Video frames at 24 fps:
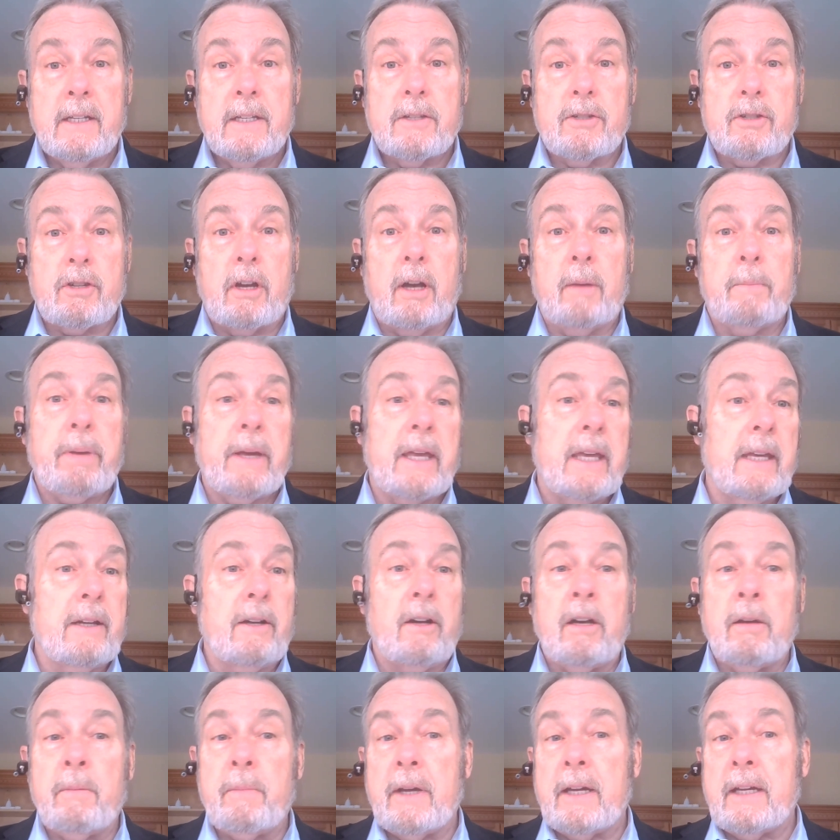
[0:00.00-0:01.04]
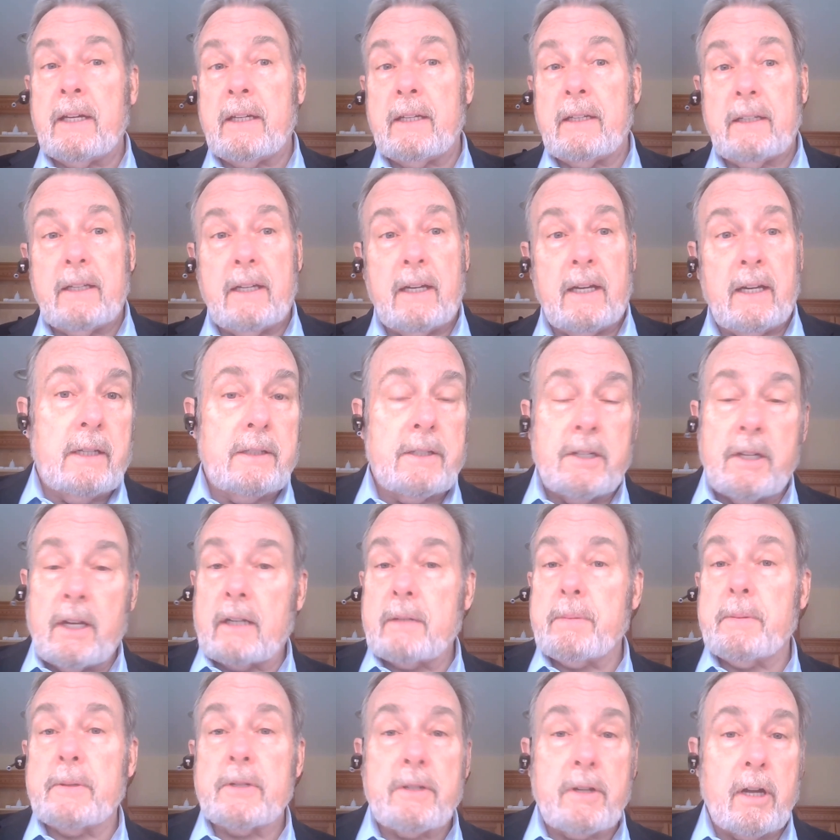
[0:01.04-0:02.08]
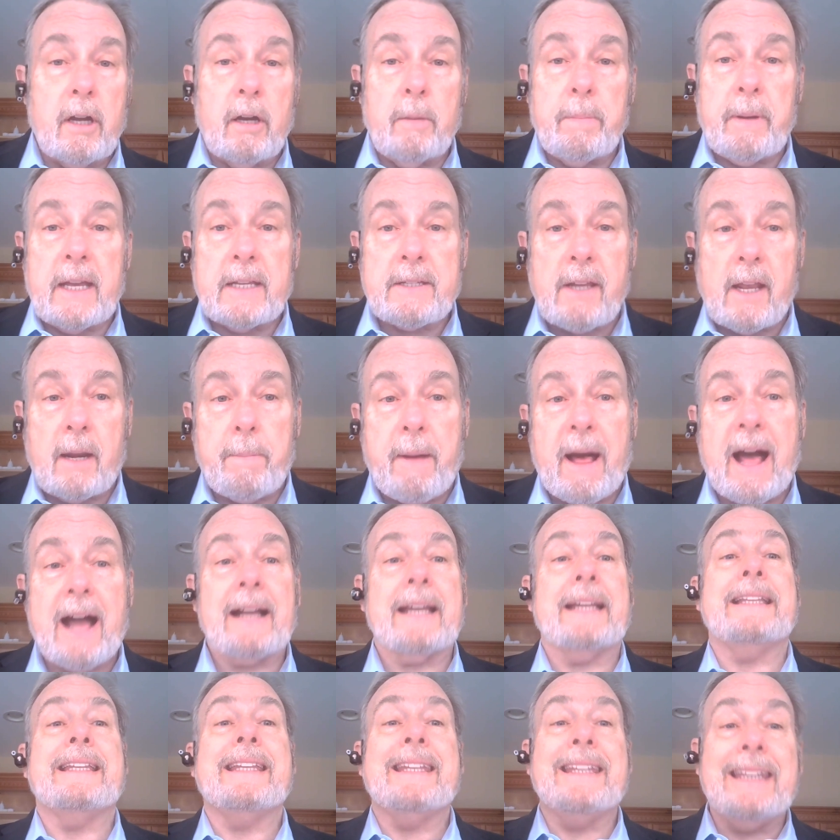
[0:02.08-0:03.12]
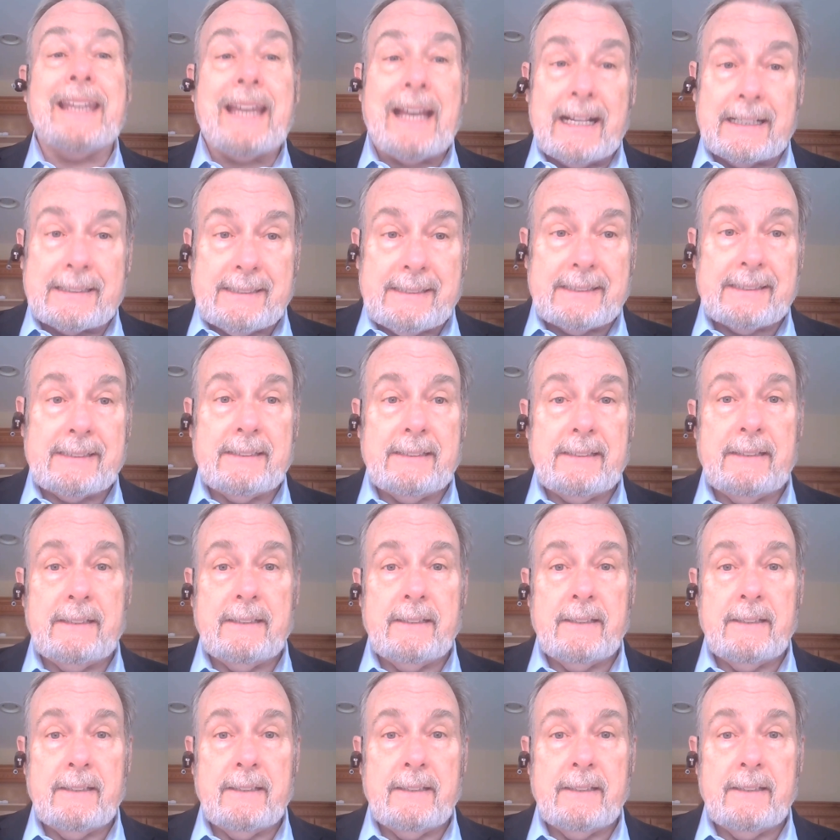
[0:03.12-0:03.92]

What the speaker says: So I'm paying all my deductibles and copays out of pocket? Yes.